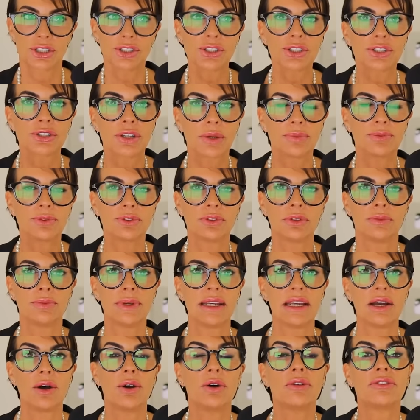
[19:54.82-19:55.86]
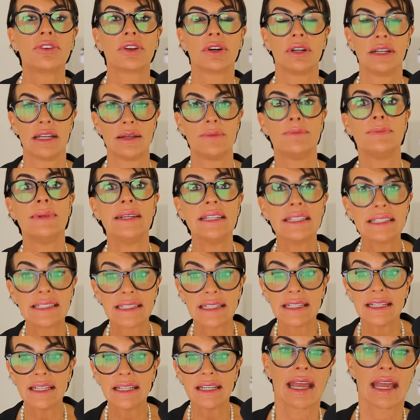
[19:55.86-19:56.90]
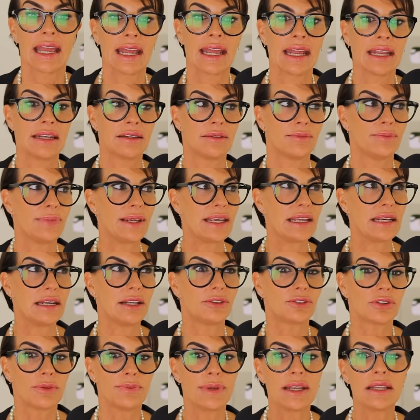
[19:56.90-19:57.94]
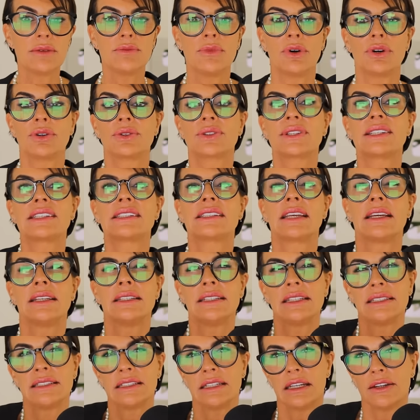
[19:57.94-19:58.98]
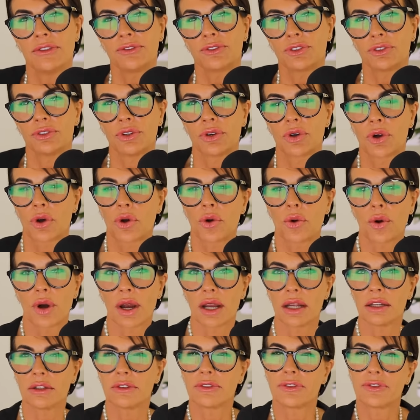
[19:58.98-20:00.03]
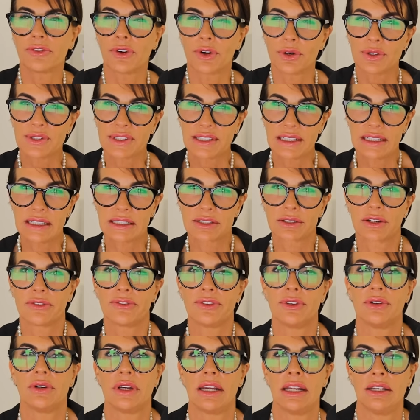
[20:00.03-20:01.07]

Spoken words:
Just stop to be overly busy and be a little bit more sensitive to the quiet voices of your